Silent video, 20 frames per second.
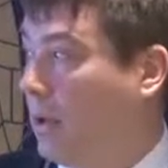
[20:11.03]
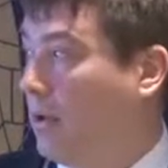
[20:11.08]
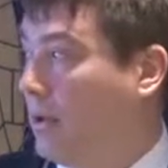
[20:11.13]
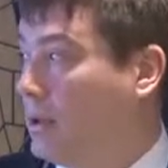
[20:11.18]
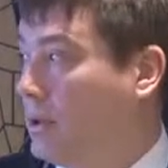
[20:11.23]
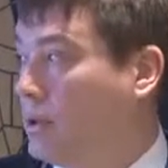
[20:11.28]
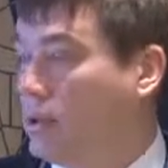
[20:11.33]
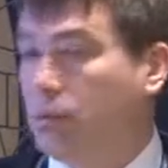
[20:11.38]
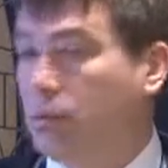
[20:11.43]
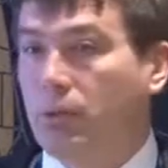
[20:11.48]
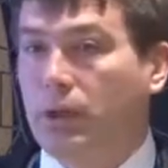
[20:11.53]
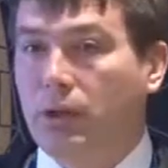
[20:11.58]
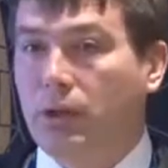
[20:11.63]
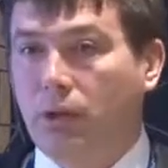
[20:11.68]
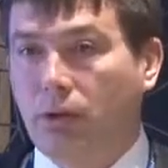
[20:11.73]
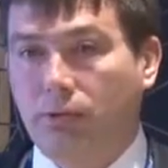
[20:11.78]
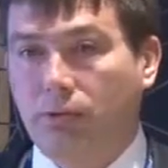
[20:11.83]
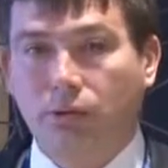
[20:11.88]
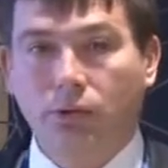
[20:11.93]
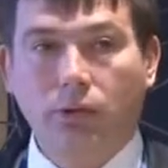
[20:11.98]
This is
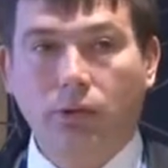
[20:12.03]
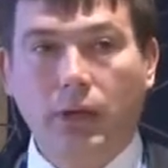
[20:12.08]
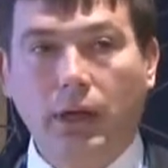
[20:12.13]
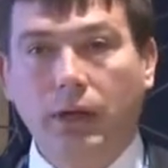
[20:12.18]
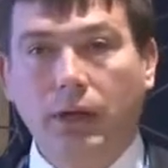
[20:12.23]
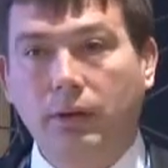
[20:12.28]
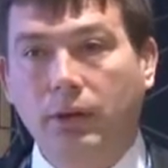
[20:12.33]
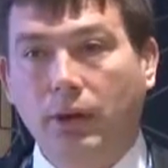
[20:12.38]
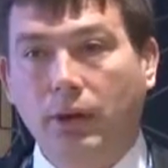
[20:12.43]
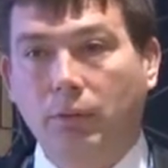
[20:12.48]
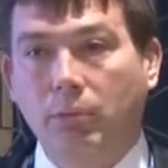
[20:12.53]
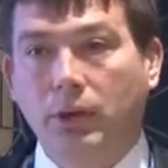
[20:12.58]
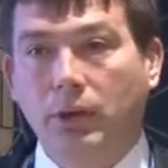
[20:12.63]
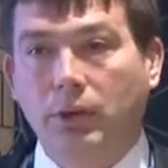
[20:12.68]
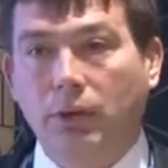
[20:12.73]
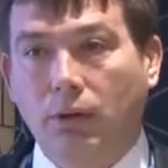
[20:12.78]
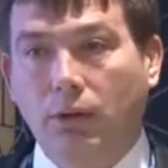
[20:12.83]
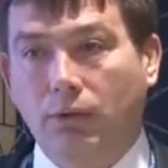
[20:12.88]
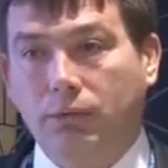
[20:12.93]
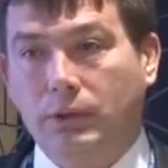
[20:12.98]
middle of July,
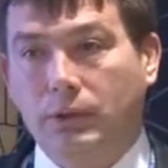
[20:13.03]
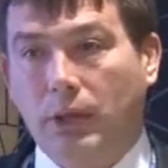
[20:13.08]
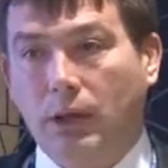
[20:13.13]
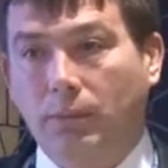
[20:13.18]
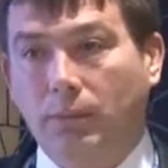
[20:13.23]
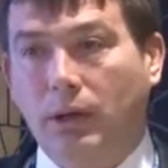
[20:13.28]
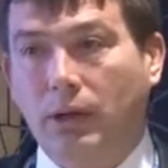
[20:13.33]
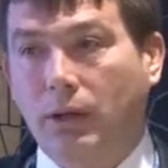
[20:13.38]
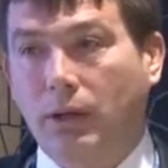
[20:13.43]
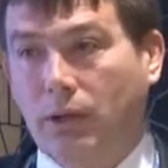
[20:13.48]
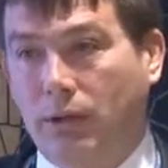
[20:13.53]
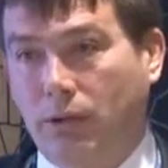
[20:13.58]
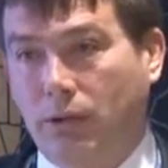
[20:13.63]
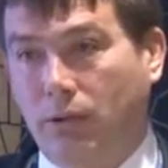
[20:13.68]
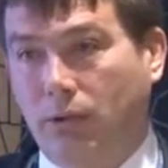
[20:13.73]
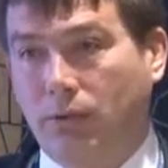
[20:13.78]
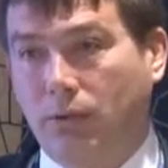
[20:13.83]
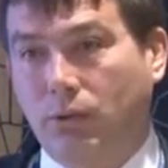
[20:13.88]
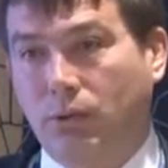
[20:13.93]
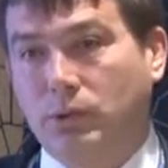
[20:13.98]
middle of summer, and
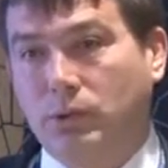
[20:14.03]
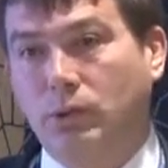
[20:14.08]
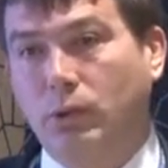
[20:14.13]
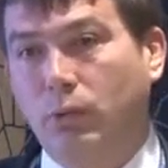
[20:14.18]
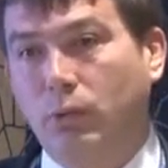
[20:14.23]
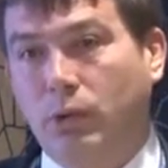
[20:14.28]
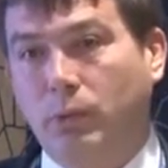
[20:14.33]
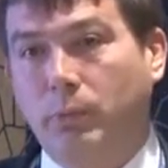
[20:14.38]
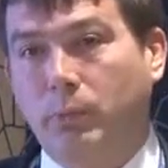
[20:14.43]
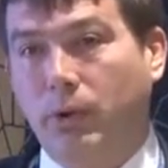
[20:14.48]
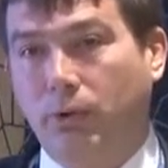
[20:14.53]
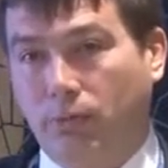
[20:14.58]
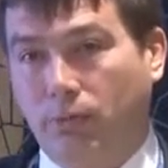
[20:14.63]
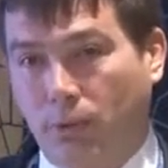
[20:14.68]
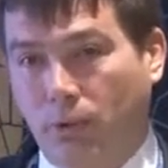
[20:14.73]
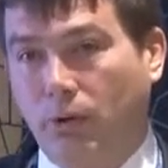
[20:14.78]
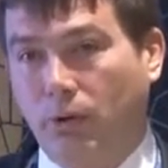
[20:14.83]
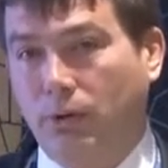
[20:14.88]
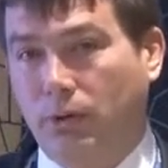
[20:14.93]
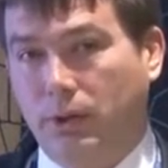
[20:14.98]
of course you will
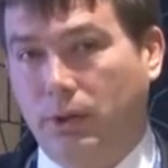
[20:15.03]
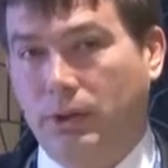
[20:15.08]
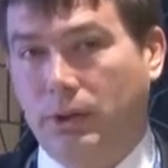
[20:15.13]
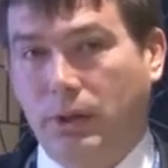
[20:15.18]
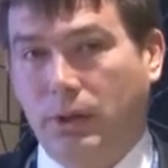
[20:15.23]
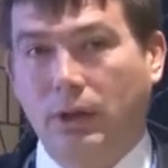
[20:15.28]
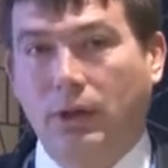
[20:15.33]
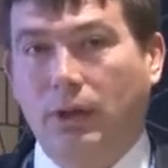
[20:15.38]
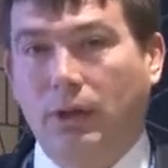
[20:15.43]
prefer it.